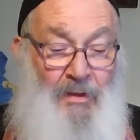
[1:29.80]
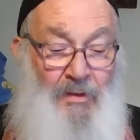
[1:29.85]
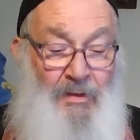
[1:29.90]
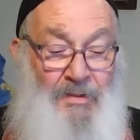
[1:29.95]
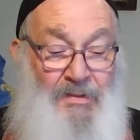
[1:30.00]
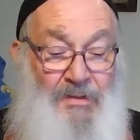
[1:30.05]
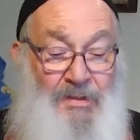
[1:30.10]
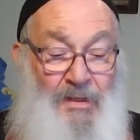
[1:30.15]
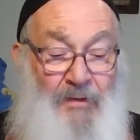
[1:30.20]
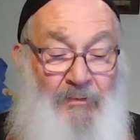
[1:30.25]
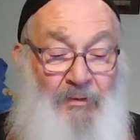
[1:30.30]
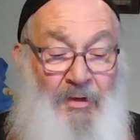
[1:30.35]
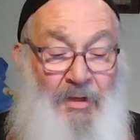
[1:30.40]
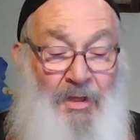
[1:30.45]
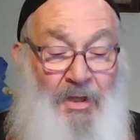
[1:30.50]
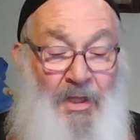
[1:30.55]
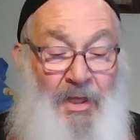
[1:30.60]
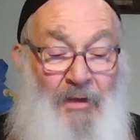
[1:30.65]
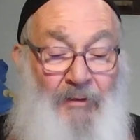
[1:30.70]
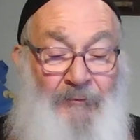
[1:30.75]
the servant
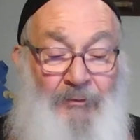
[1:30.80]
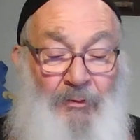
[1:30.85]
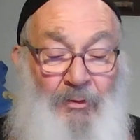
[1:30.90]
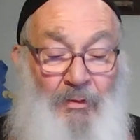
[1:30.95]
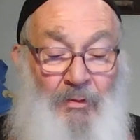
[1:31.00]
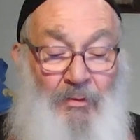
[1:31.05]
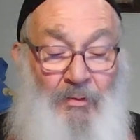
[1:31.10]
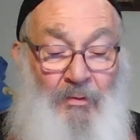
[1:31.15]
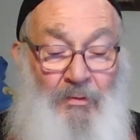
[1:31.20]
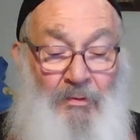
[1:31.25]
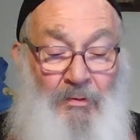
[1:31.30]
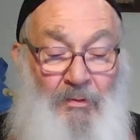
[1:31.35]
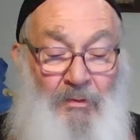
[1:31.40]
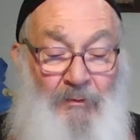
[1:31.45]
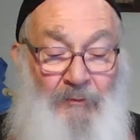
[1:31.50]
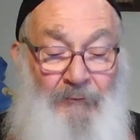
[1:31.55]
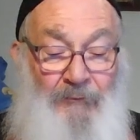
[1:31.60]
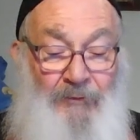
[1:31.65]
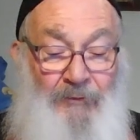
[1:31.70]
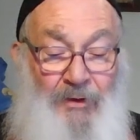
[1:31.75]
therefore
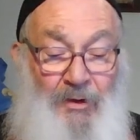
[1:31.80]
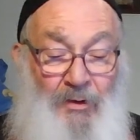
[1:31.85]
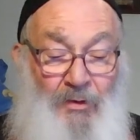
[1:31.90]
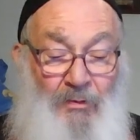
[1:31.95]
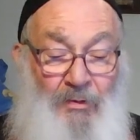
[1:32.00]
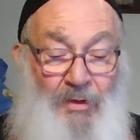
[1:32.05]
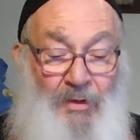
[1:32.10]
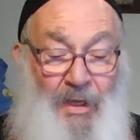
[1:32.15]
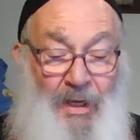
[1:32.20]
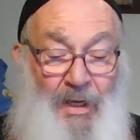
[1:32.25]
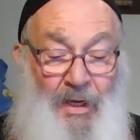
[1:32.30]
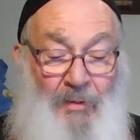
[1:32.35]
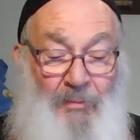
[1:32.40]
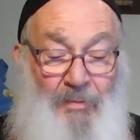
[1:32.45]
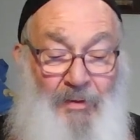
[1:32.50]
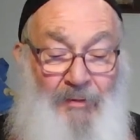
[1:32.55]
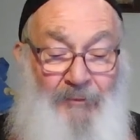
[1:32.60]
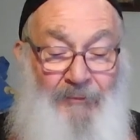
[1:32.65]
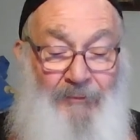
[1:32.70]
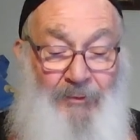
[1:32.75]
fell down
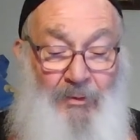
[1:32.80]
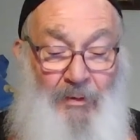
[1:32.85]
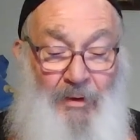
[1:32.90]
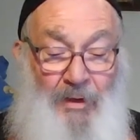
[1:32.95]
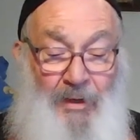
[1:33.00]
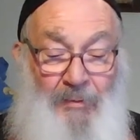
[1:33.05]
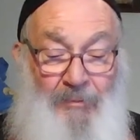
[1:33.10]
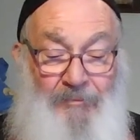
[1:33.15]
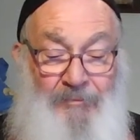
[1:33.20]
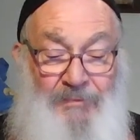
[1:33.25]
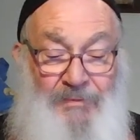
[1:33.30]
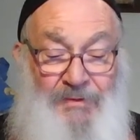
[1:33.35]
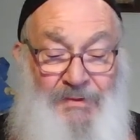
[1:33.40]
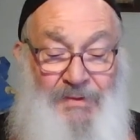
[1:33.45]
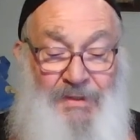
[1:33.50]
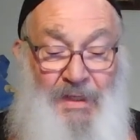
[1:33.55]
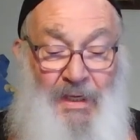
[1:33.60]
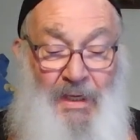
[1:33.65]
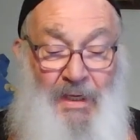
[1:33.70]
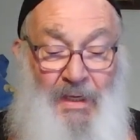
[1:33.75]
before him,
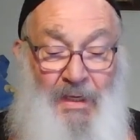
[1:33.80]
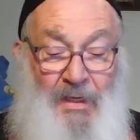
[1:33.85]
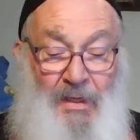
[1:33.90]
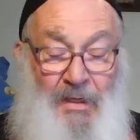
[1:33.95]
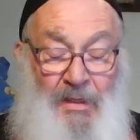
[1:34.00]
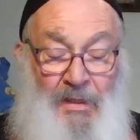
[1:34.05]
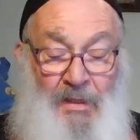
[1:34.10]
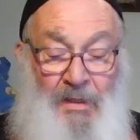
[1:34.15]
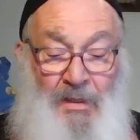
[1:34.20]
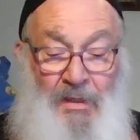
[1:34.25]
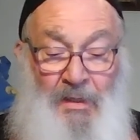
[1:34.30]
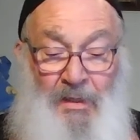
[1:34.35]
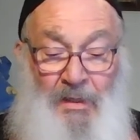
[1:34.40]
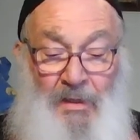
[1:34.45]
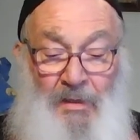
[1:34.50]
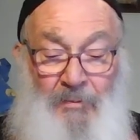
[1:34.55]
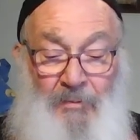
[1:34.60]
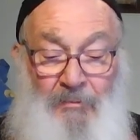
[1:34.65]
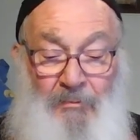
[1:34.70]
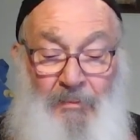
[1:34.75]
saying,
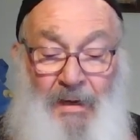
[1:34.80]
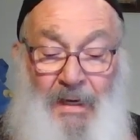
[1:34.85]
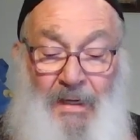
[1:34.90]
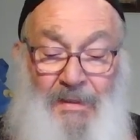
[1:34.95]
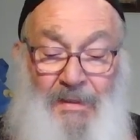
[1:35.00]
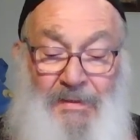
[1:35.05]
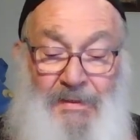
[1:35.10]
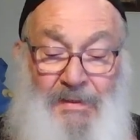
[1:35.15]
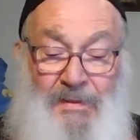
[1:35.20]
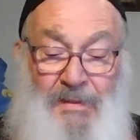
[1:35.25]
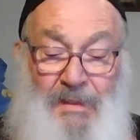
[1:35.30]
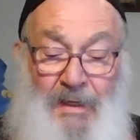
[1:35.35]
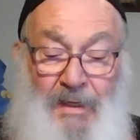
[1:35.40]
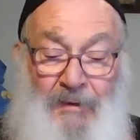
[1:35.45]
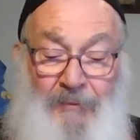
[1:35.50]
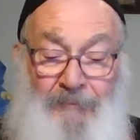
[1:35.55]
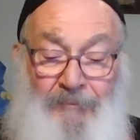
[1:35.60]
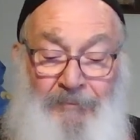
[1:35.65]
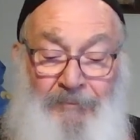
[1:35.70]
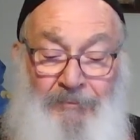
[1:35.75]

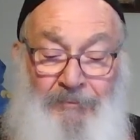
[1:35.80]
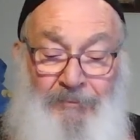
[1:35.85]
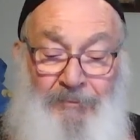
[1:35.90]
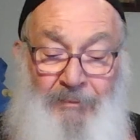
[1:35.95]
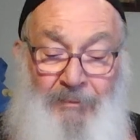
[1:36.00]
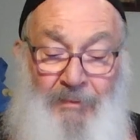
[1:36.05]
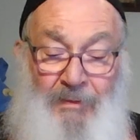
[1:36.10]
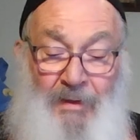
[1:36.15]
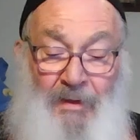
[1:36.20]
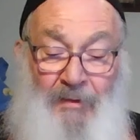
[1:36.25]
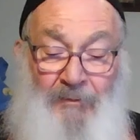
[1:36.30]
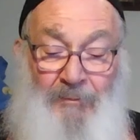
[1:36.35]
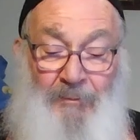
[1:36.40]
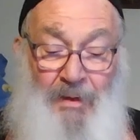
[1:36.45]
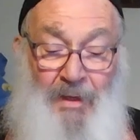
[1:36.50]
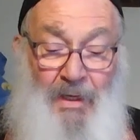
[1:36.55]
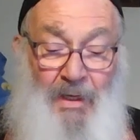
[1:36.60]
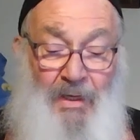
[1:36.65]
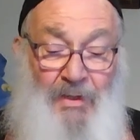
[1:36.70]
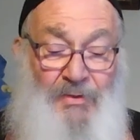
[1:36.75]
Master, have
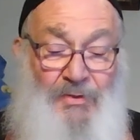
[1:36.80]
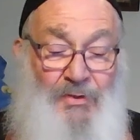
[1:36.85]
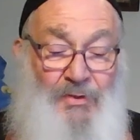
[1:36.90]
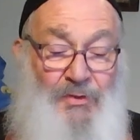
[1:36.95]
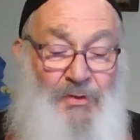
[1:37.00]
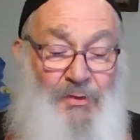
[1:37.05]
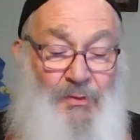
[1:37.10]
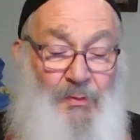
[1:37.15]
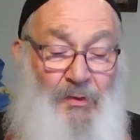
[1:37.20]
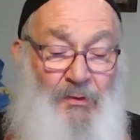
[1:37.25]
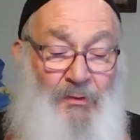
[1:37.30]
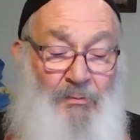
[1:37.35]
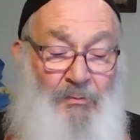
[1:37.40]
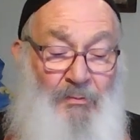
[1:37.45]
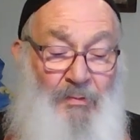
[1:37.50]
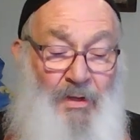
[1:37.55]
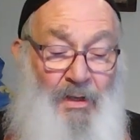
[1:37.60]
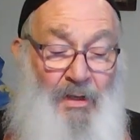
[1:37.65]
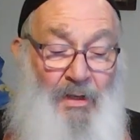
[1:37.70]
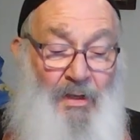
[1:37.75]
patience with
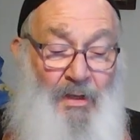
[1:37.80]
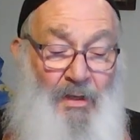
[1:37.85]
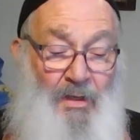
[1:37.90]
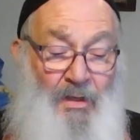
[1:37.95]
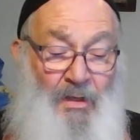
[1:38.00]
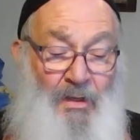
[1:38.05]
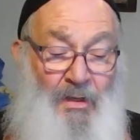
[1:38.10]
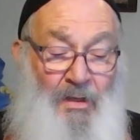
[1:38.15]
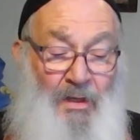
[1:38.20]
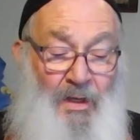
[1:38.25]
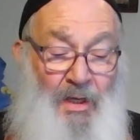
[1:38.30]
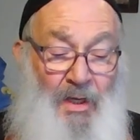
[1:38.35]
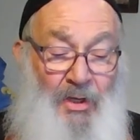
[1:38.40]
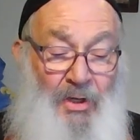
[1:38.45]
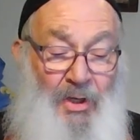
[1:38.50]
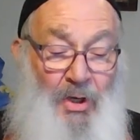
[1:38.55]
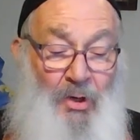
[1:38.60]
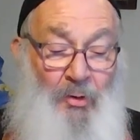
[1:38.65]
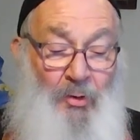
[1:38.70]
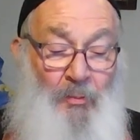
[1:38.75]
me, and
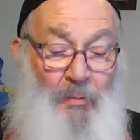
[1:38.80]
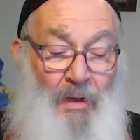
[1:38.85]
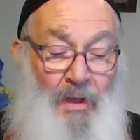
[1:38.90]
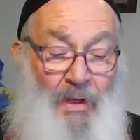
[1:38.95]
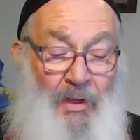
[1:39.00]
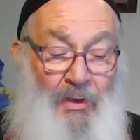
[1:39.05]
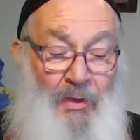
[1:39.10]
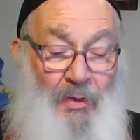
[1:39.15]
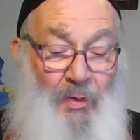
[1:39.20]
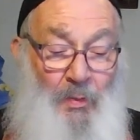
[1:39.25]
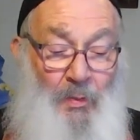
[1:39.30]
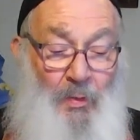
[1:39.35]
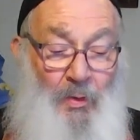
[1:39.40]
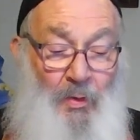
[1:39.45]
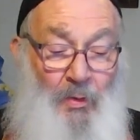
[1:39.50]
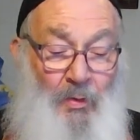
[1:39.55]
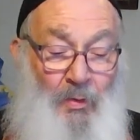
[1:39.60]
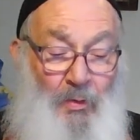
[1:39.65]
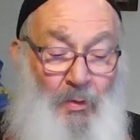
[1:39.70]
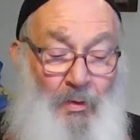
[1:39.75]
I'll pay you
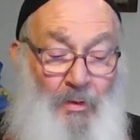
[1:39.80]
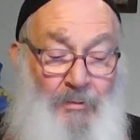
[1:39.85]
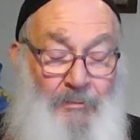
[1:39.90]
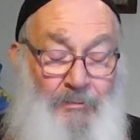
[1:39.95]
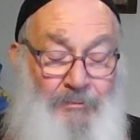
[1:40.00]
all.